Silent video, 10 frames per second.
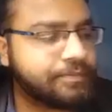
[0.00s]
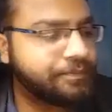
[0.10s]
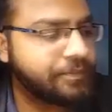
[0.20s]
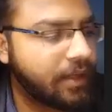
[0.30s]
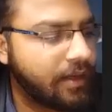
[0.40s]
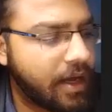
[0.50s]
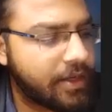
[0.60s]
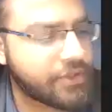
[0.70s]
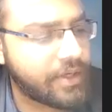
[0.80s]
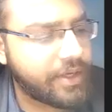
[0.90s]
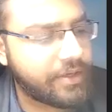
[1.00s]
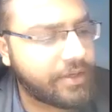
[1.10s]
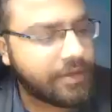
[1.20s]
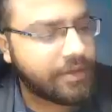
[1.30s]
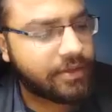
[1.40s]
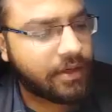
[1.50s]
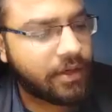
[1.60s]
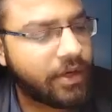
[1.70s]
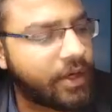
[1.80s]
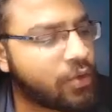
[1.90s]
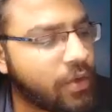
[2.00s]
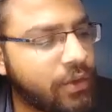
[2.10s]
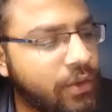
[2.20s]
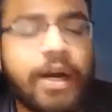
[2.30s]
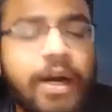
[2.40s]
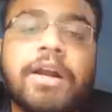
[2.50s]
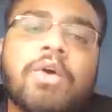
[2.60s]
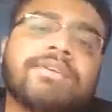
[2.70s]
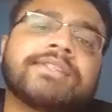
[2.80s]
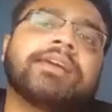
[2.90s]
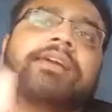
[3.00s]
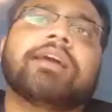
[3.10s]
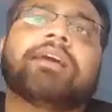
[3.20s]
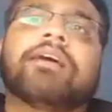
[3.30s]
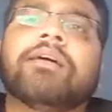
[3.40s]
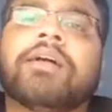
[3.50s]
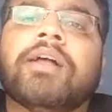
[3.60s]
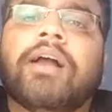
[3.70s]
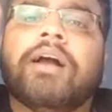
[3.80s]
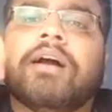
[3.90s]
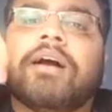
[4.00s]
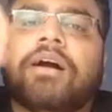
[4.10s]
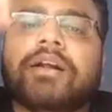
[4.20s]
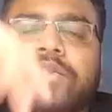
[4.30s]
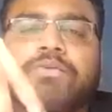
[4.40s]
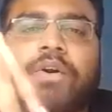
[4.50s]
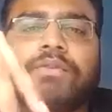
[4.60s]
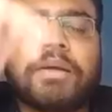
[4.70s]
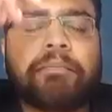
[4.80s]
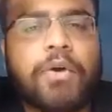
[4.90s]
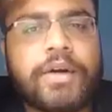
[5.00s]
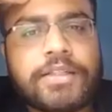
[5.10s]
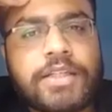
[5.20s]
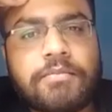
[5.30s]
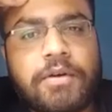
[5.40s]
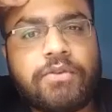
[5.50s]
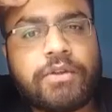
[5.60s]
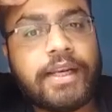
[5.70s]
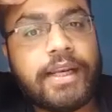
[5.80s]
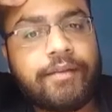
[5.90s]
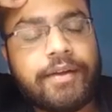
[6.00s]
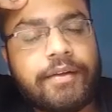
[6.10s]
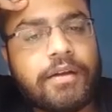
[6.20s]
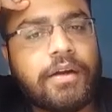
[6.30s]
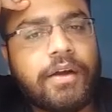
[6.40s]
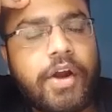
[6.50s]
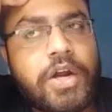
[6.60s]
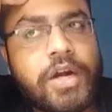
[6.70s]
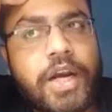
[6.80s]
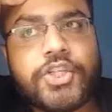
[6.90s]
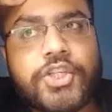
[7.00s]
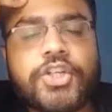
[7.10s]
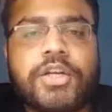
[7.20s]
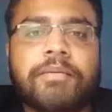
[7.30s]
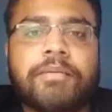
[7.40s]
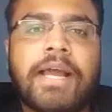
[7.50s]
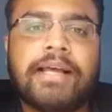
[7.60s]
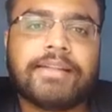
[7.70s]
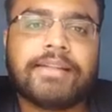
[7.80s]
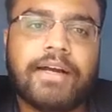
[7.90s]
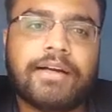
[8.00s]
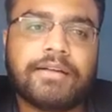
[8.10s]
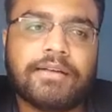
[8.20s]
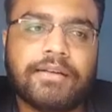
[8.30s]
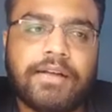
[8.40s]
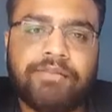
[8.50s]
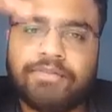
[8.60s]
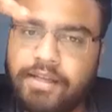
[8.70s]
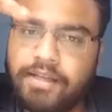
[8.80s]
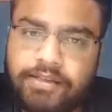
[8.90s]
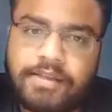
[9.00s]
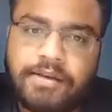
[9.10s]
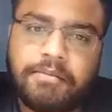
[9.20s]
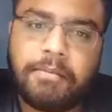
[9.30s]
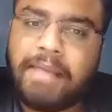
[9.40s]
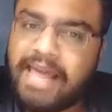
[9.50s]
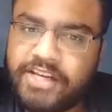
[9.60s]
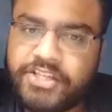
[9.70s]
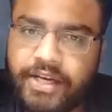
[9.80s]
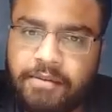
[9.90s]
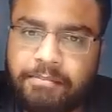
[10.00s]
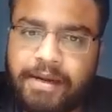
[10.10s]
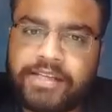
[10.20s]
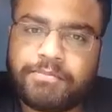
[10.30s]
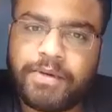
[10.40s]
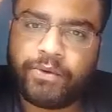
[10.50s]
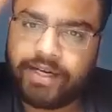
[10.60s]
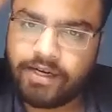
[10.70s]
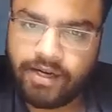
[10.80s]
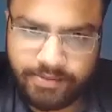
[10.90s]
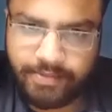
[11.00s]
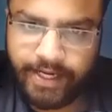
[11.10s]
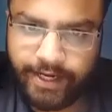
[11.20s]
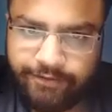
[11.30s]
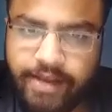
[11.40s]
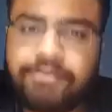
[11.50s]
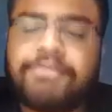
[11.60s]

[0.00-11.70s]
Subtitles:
lastly is according to Hindu right, obviously, it's one of the important judgment for the living relationship, that if there is a marriage taken place between a husband and wife,